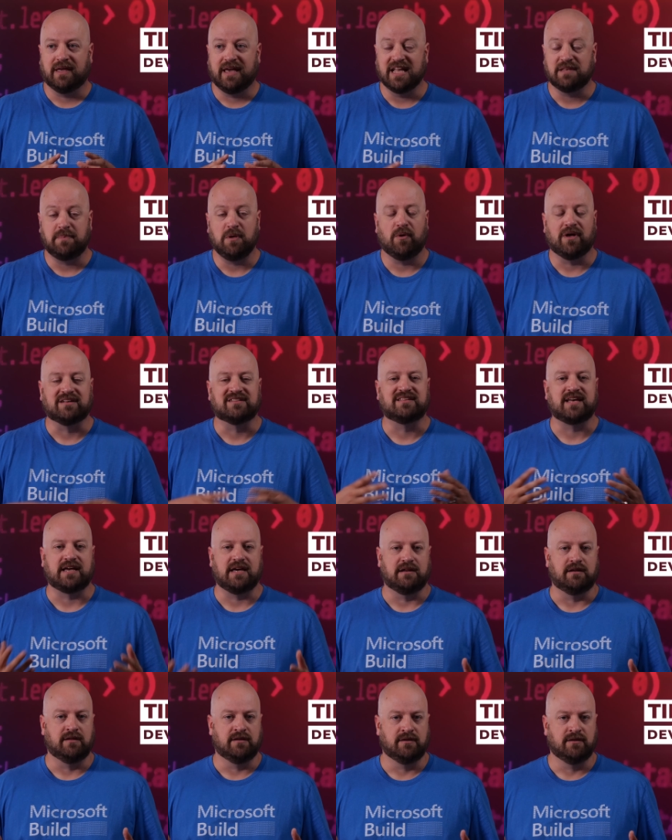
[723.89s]
of gets people
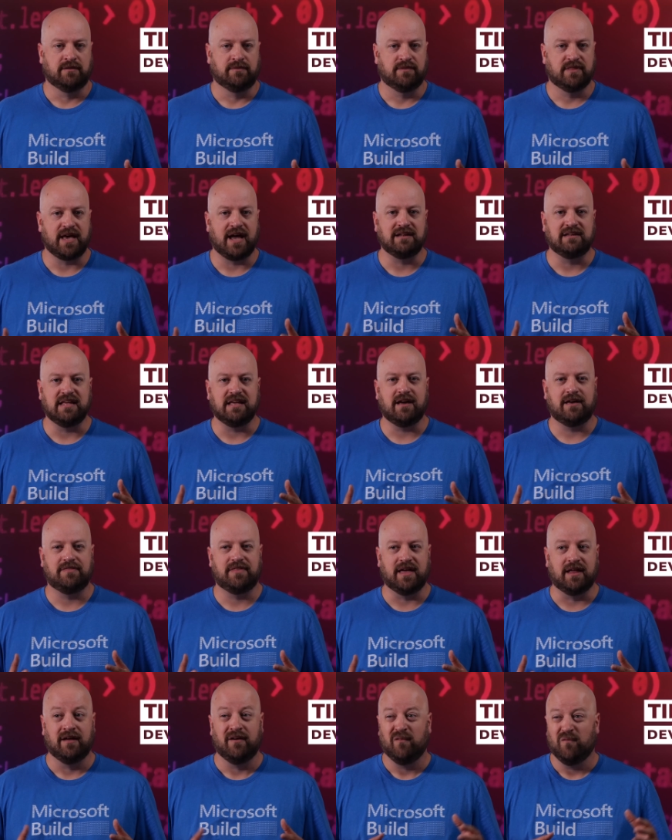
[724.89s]
excited. The
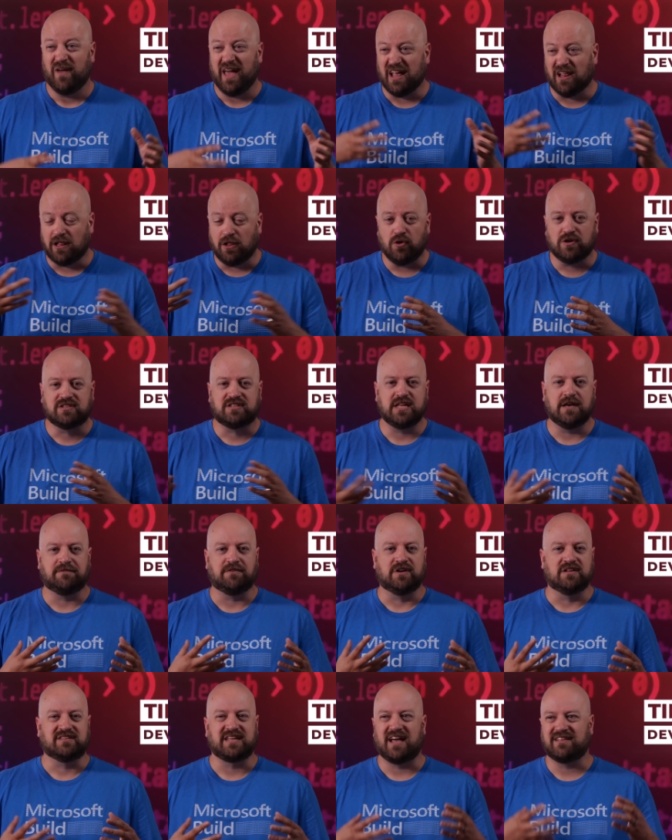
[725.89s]
idea that it looks
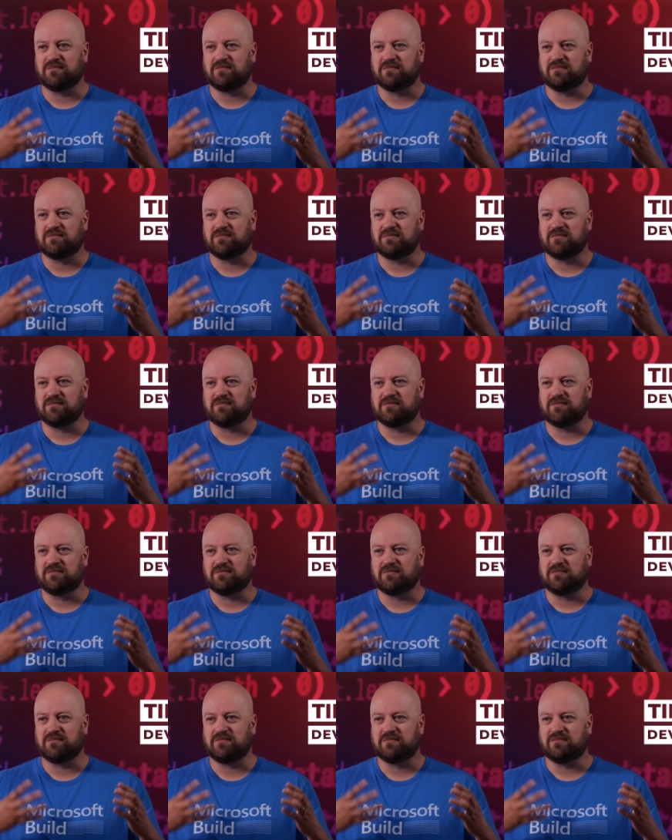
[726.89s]
different,